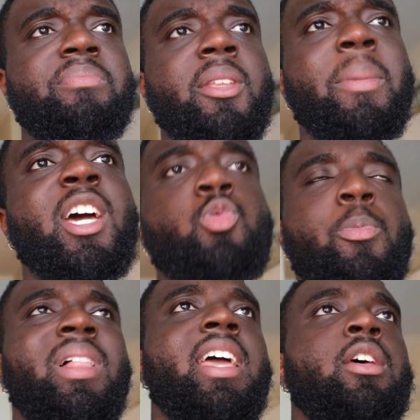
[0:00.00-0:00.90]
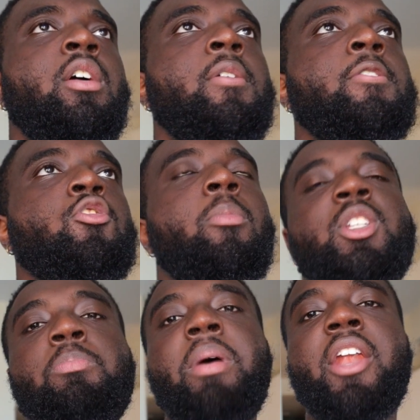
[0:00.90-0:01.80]
because we played so
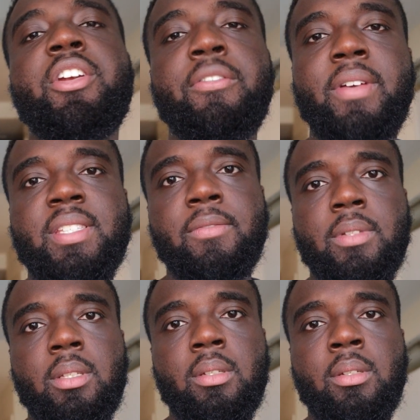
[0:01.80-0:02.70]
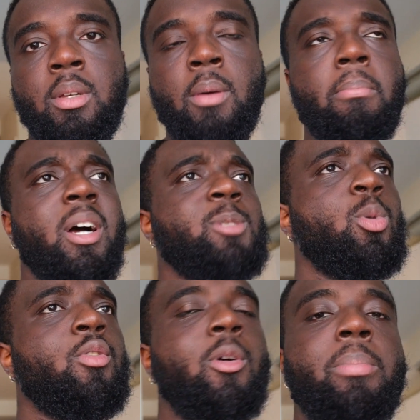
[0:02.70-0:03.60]
much better defensively, much
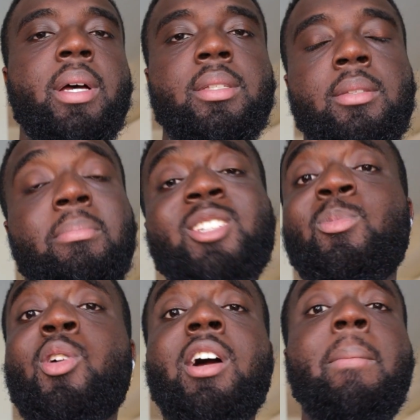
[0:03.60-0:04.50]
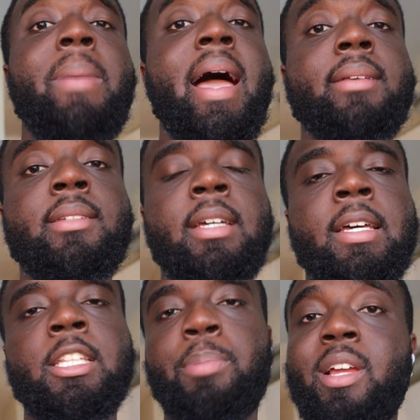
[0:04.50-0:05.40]
more robust, much more compact.
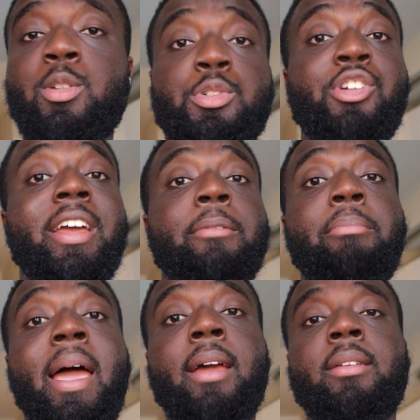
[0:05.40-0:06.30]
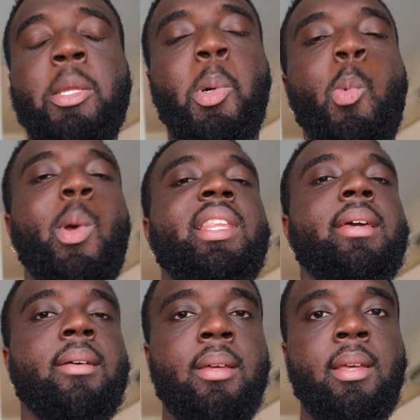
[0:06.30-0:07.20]
The players were tracking back. They were
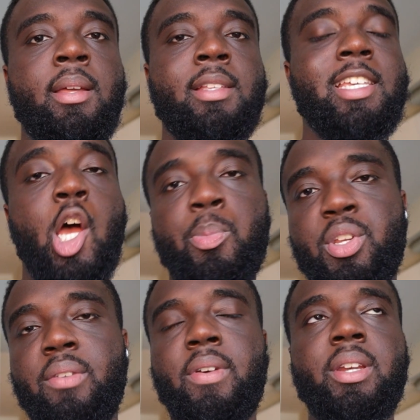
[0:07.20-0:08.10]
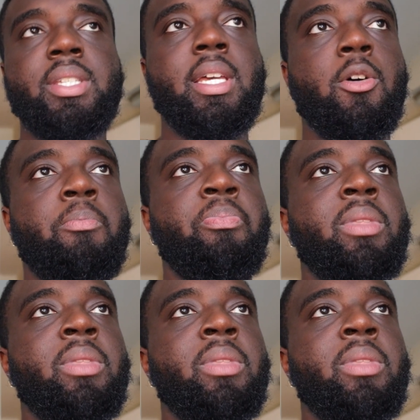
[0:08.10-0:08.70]
willing to help the defenders out.